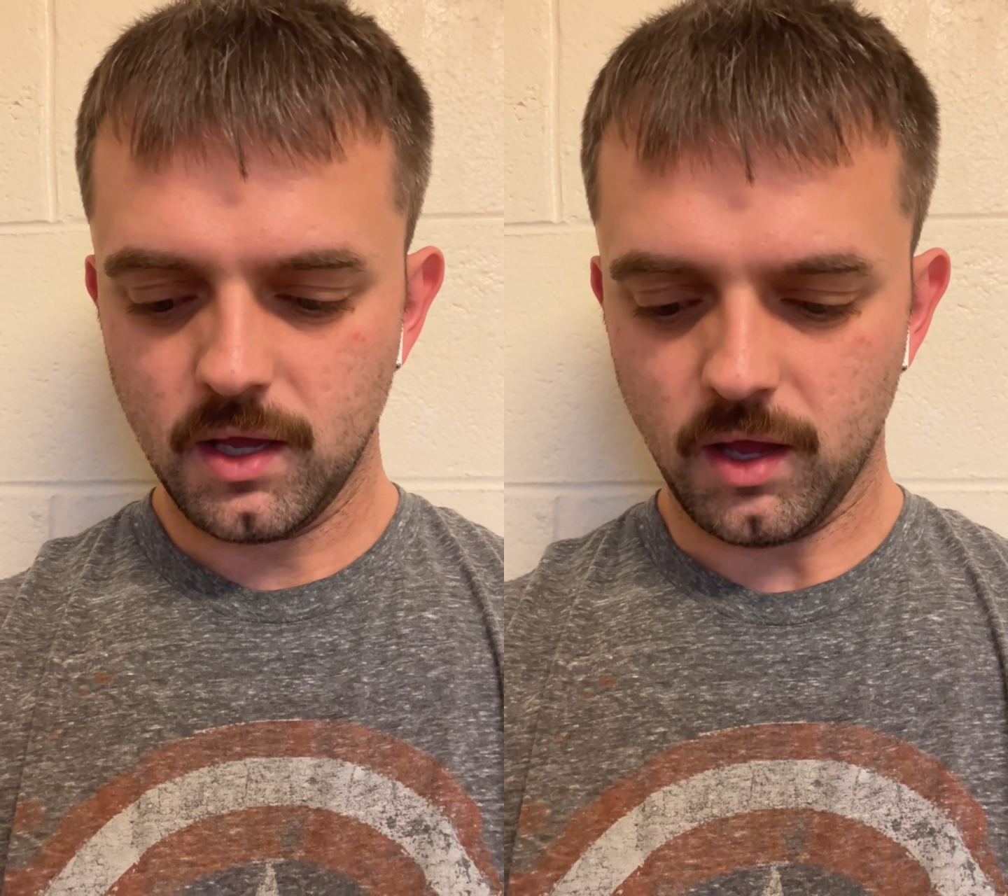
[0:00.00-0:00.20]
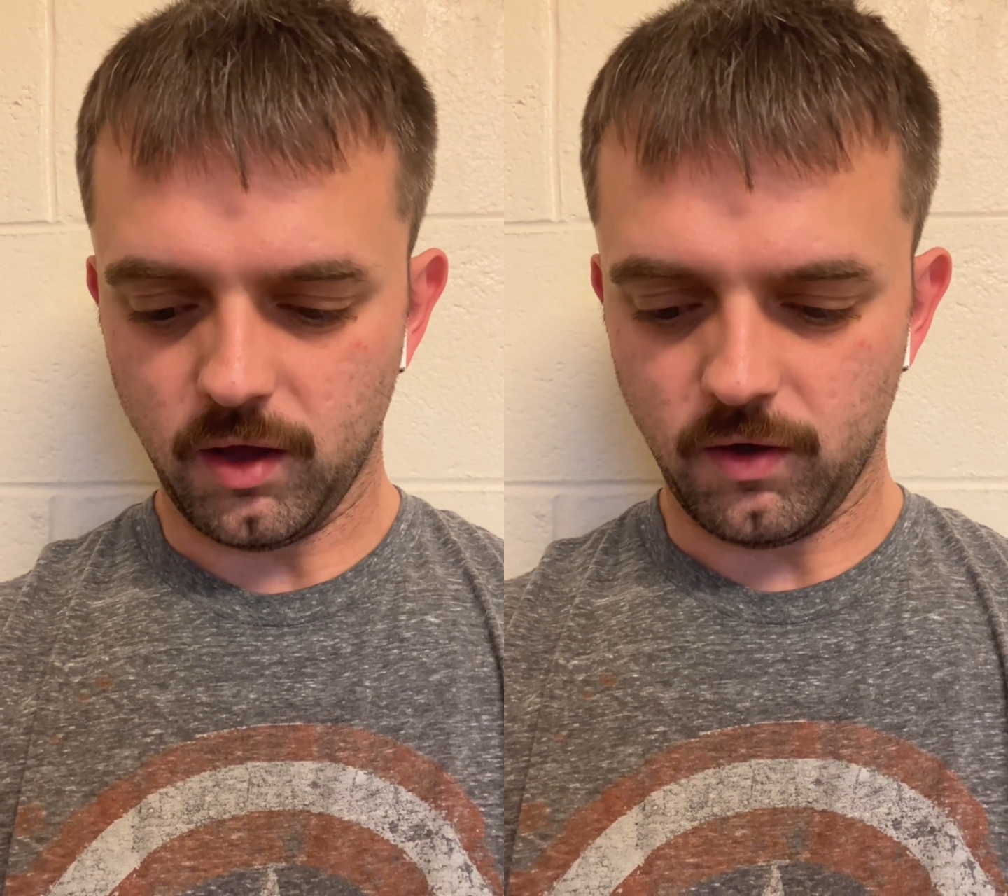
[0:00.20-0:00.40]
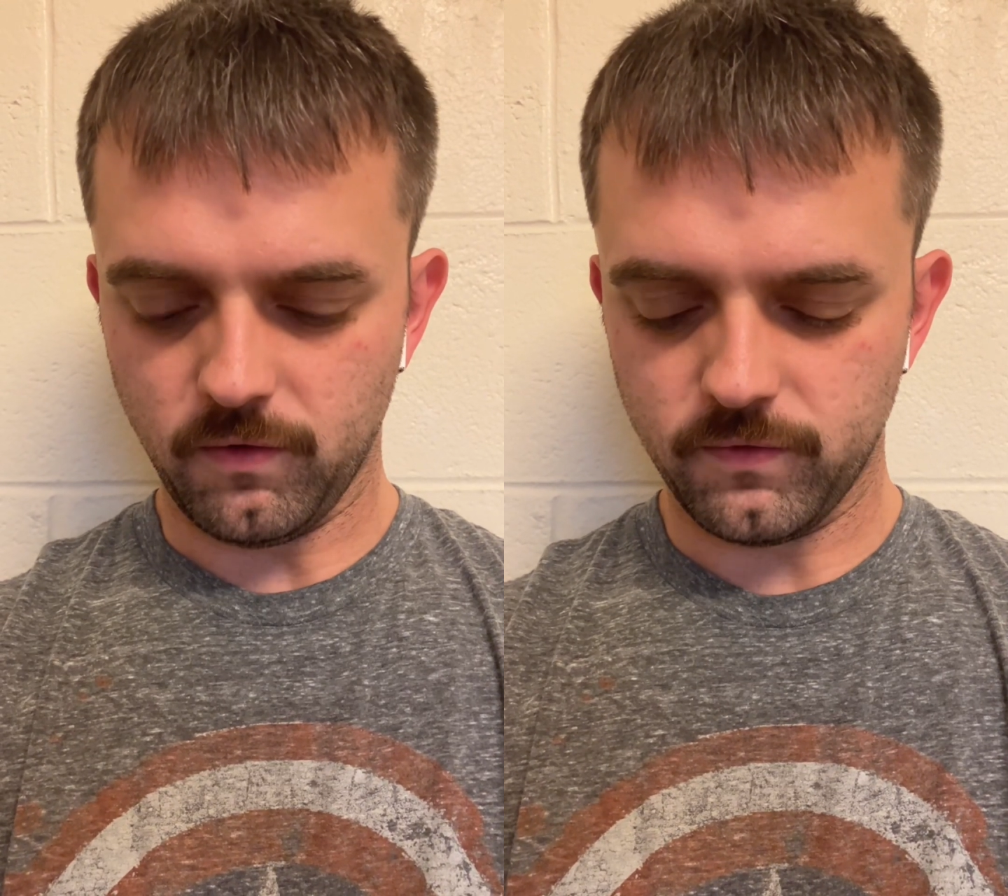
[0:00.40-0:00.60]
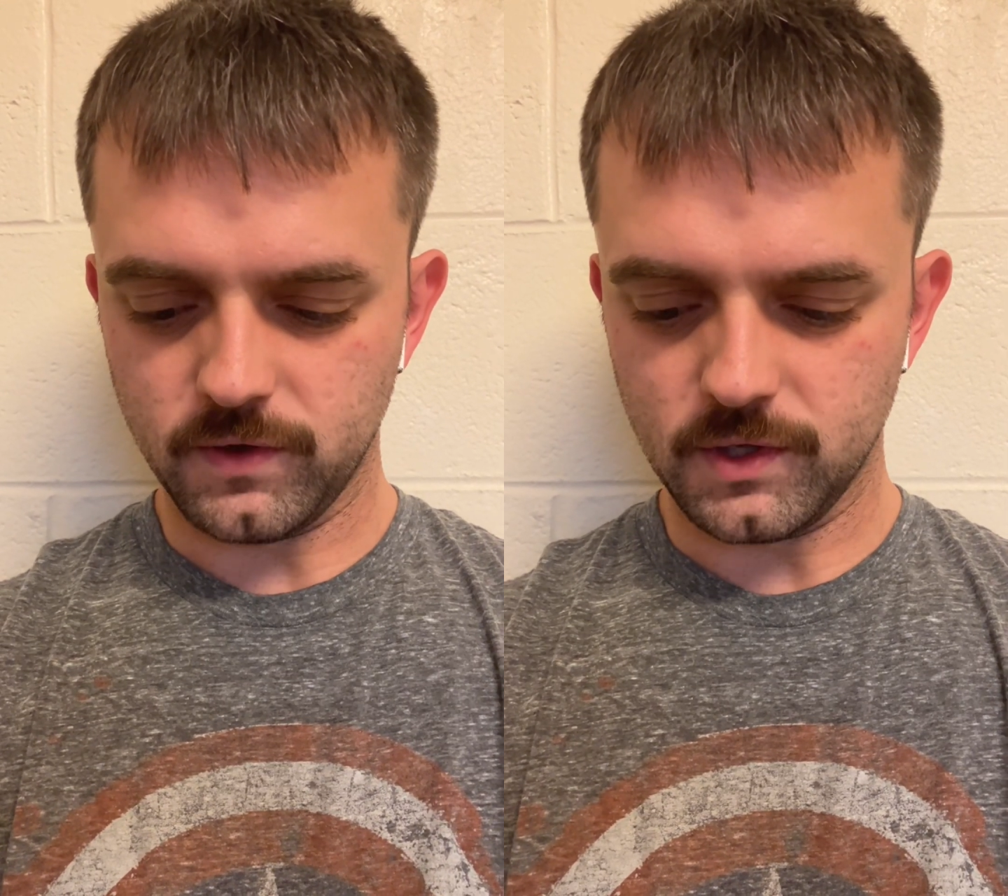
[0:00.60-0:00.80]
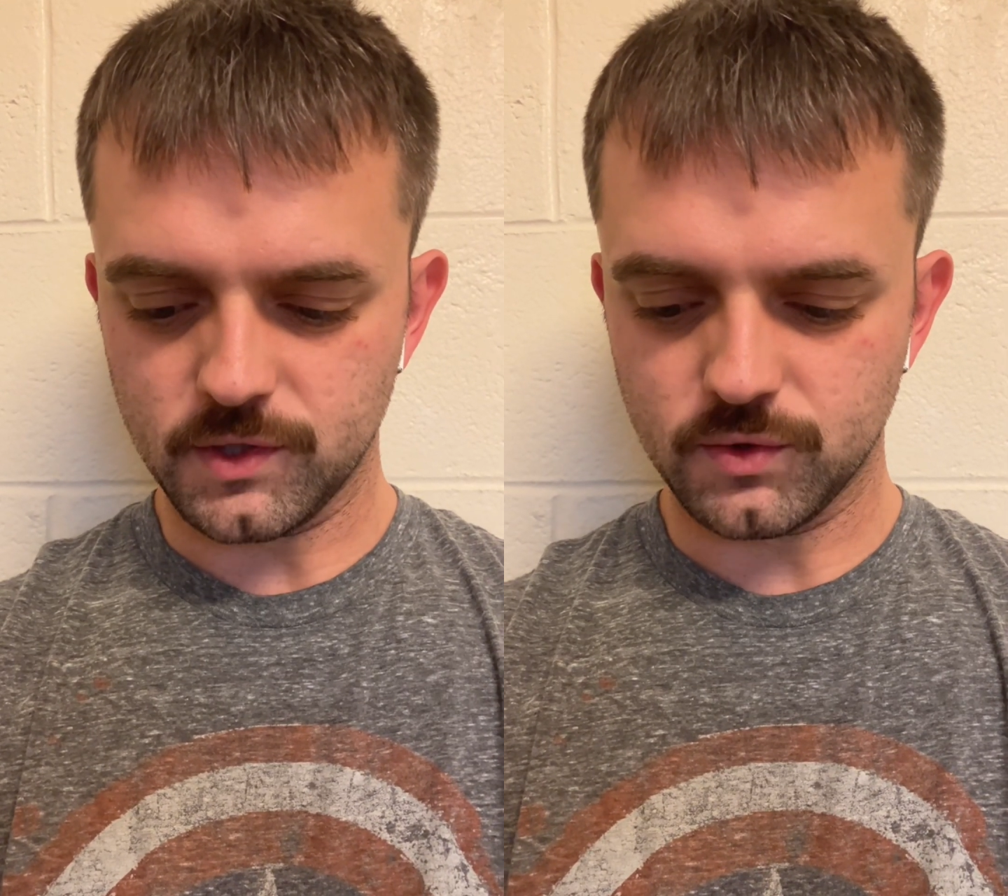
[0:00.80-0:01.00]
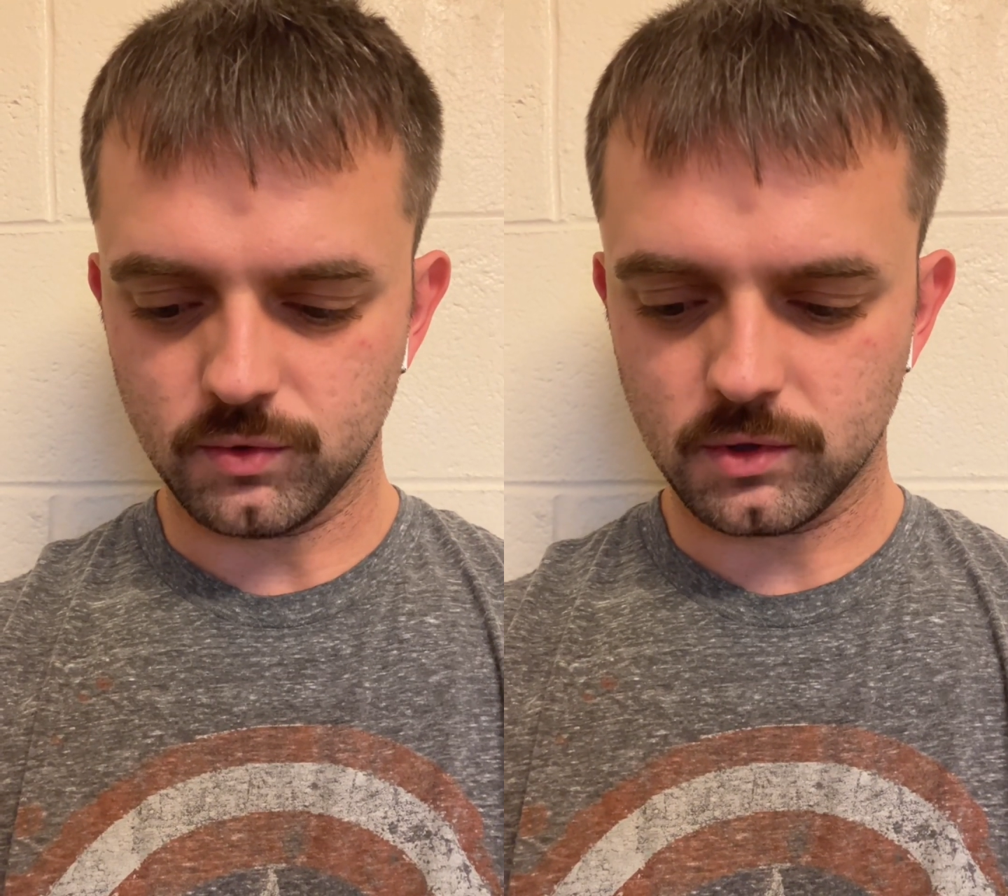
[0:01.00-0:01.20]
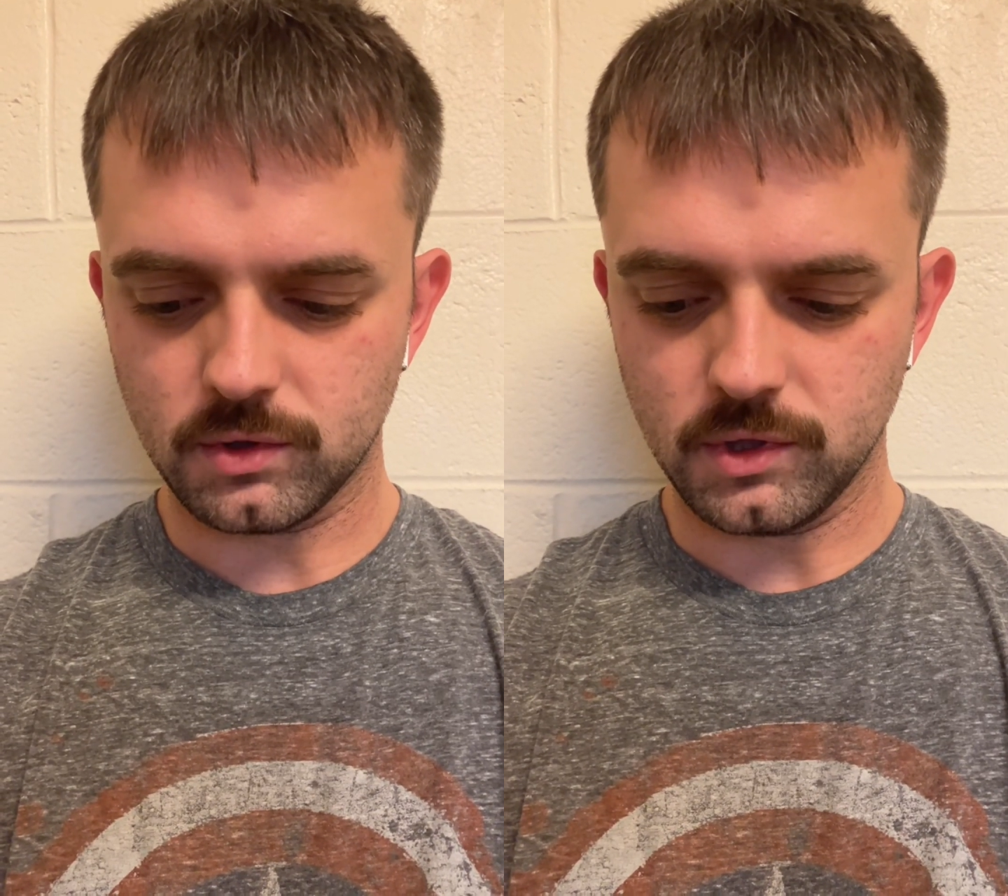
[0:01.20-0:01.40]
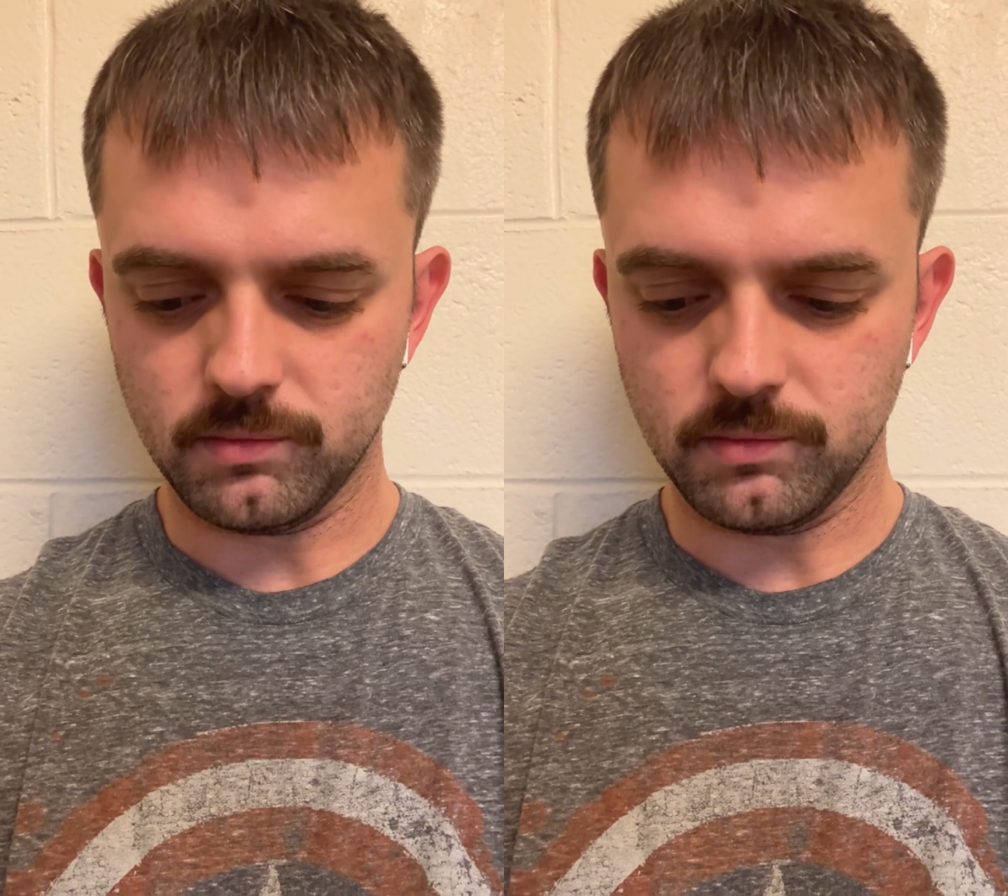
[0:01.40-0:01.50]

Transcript: have historically